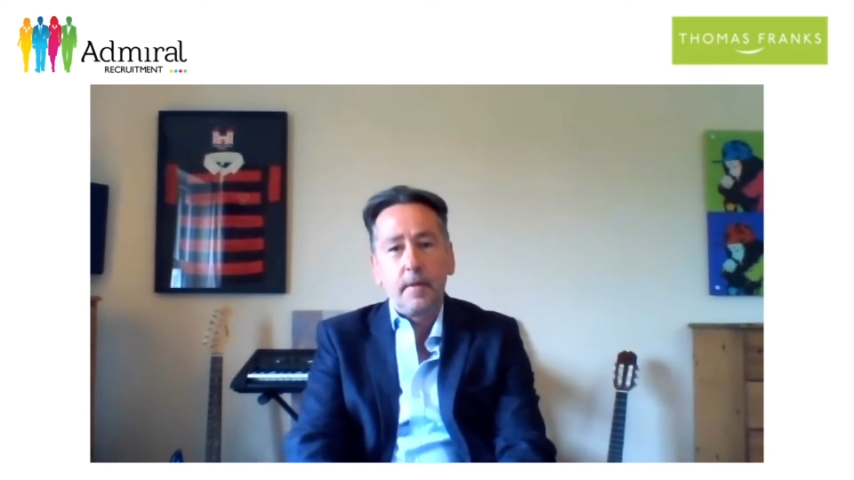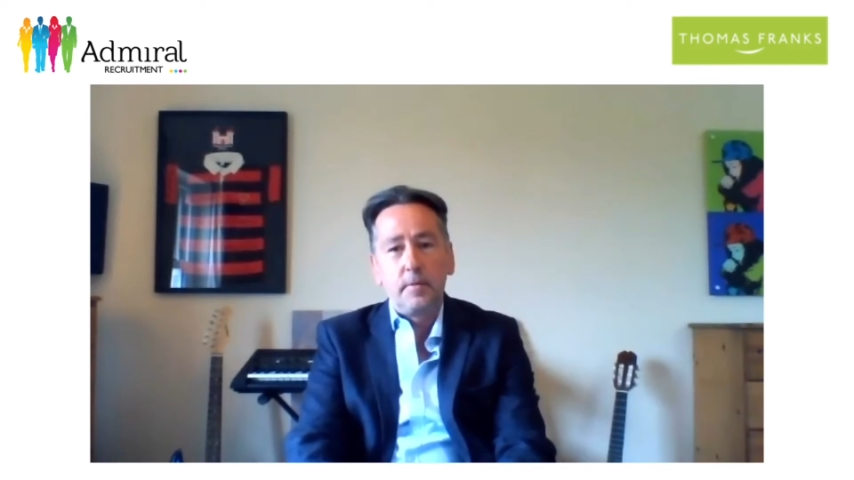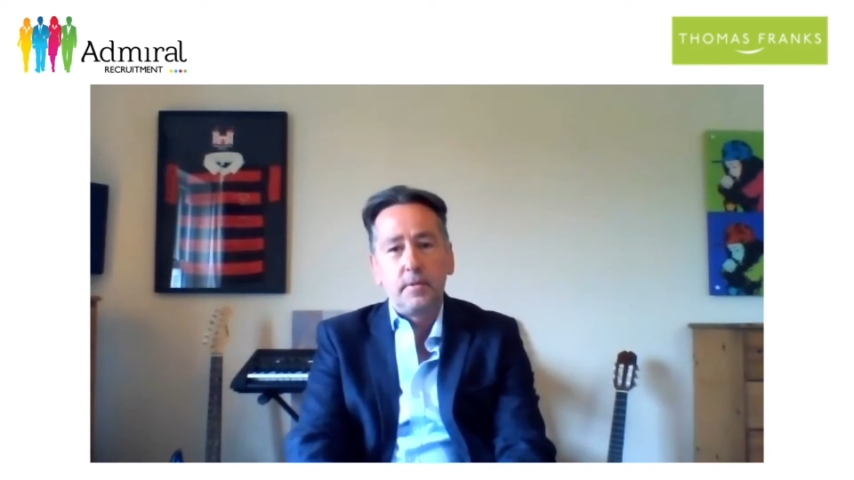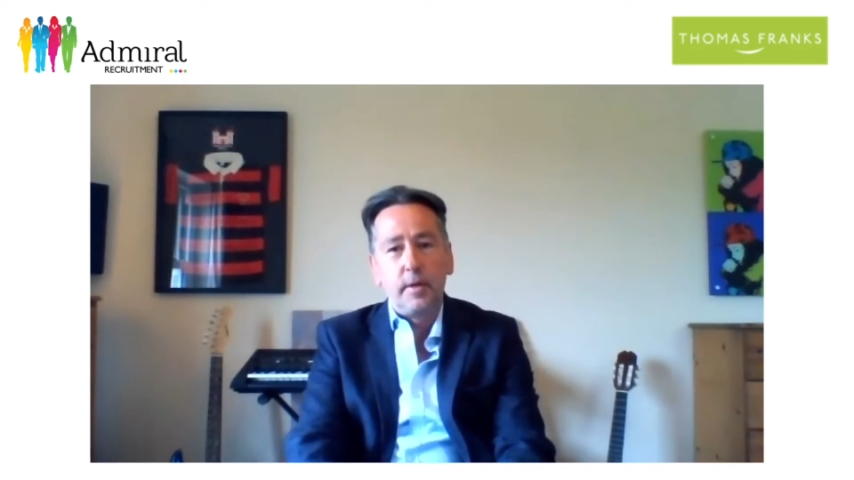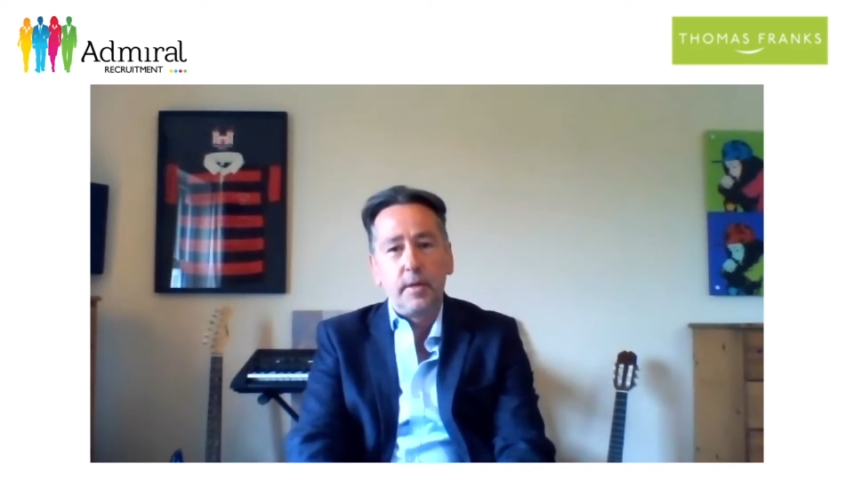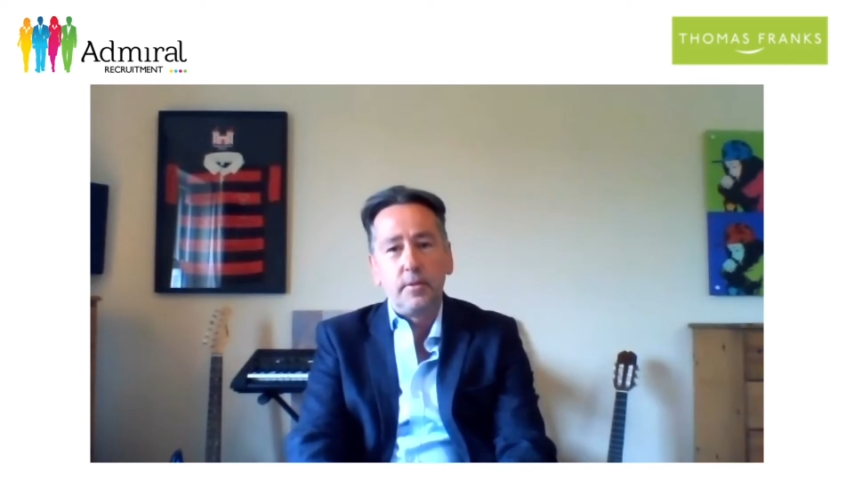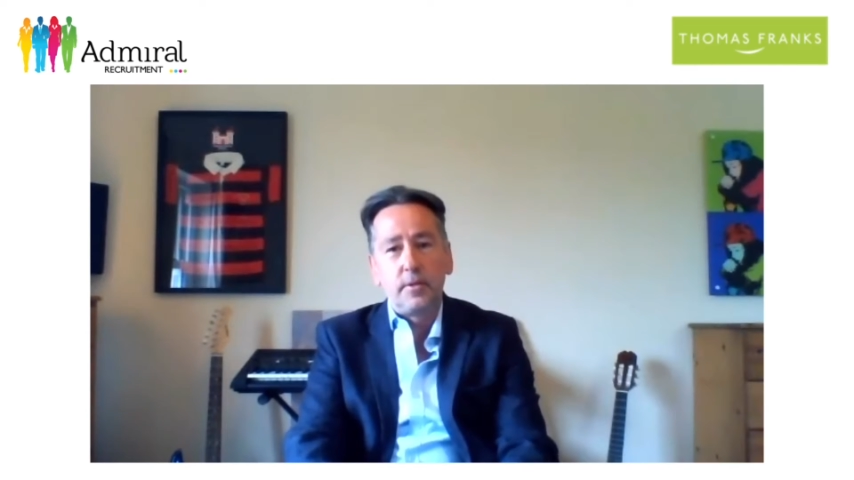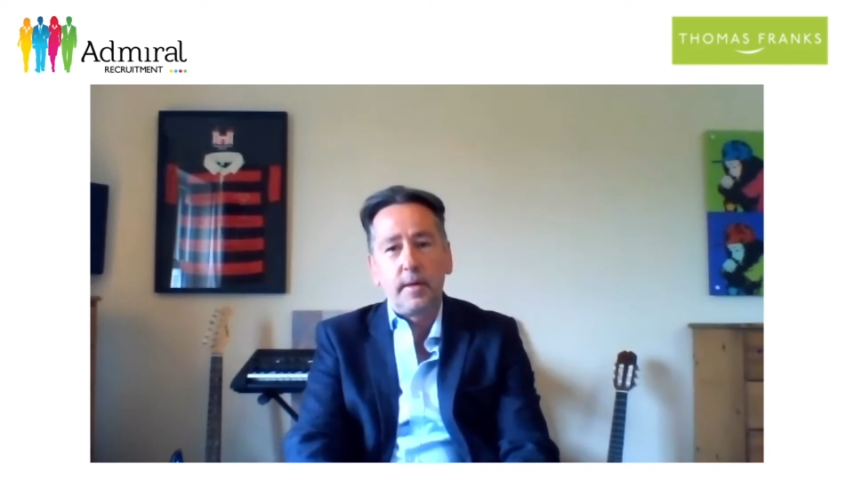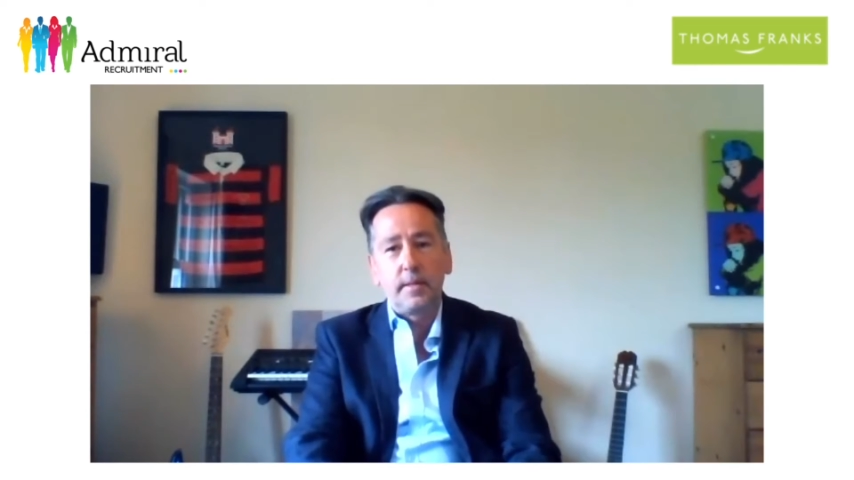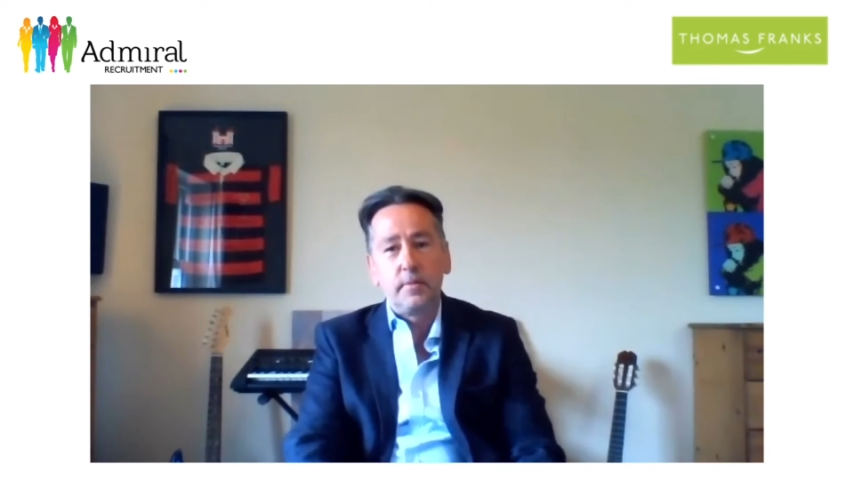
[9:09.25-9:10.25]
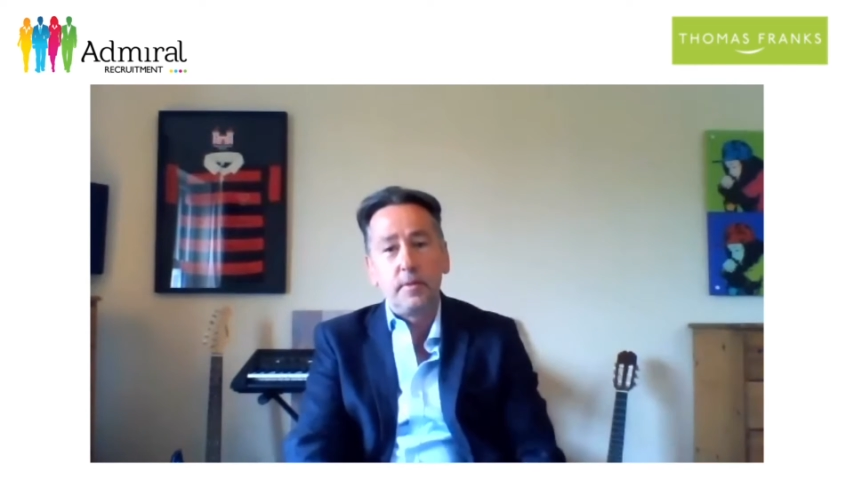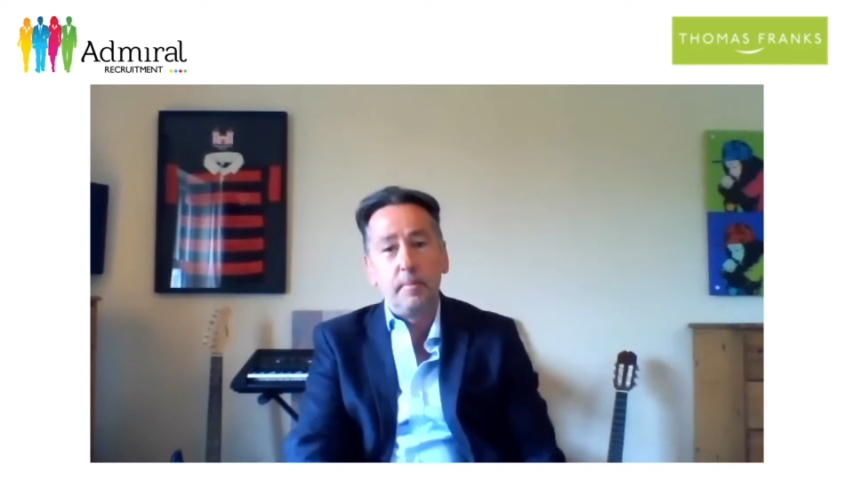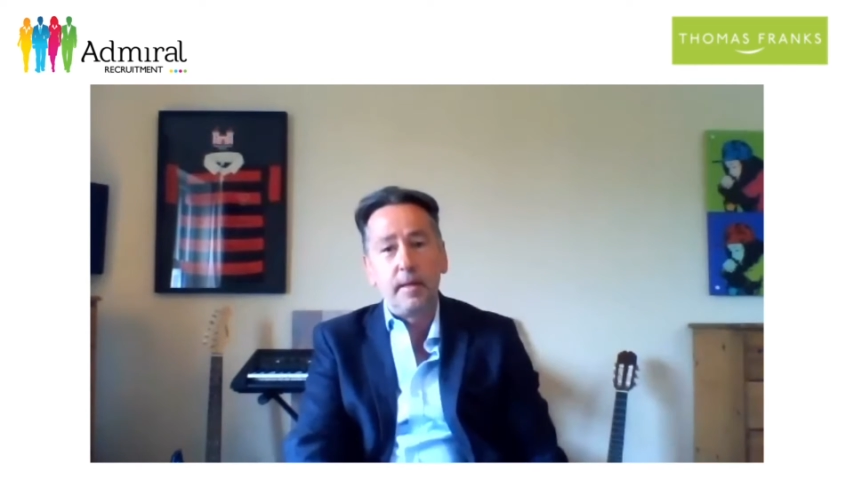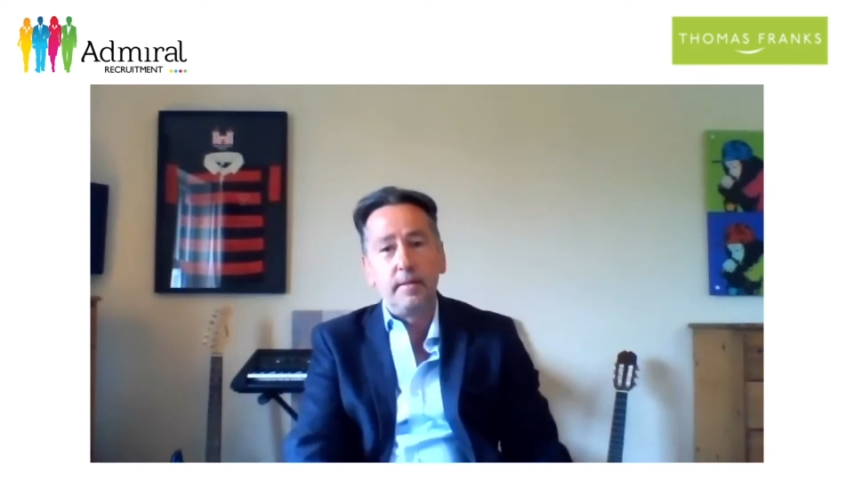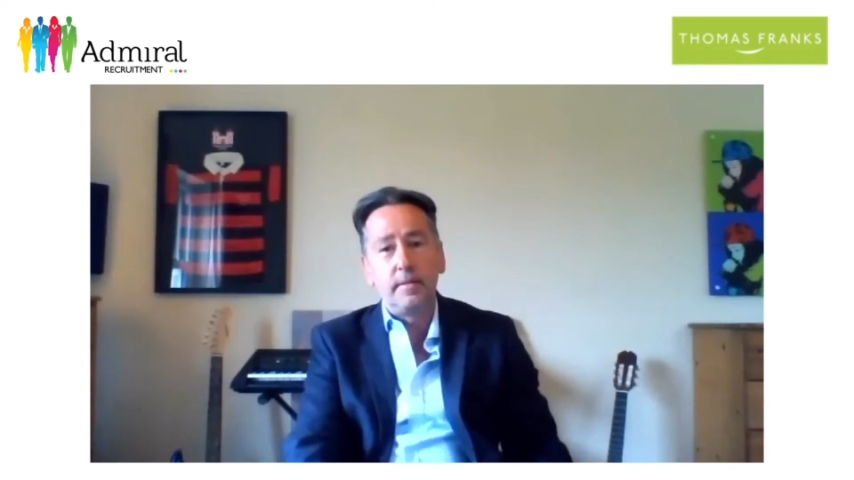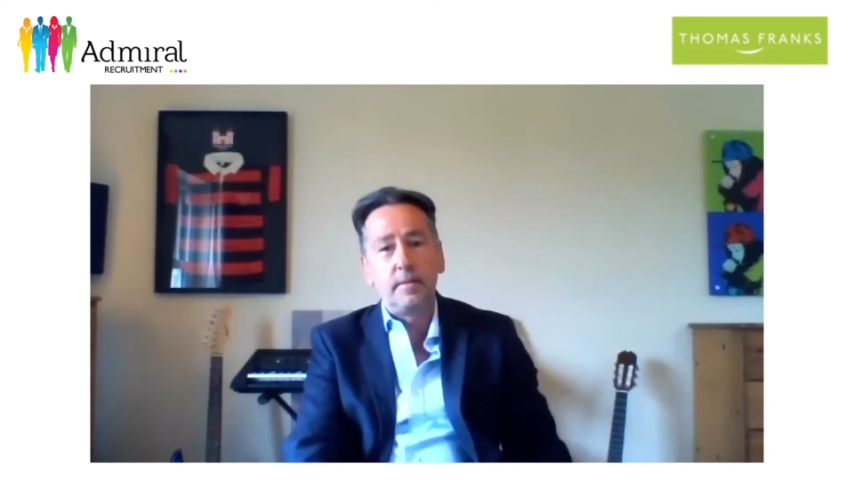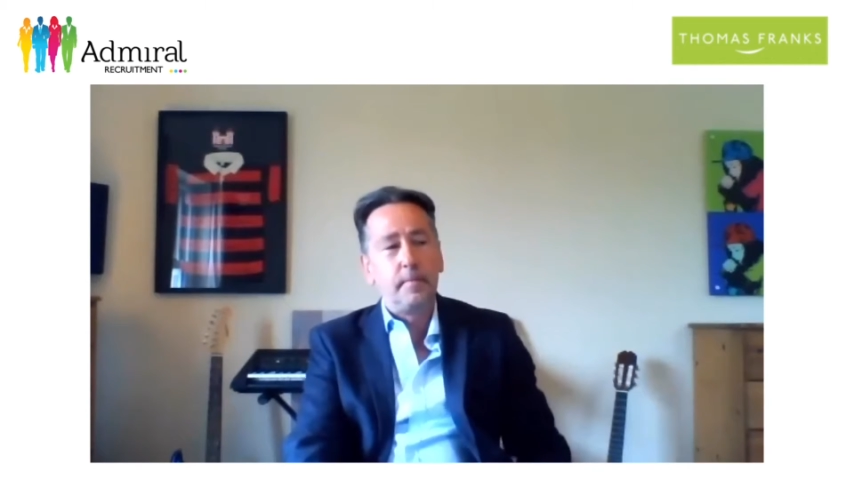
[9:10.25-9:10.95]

who's the regional director for the Midlands,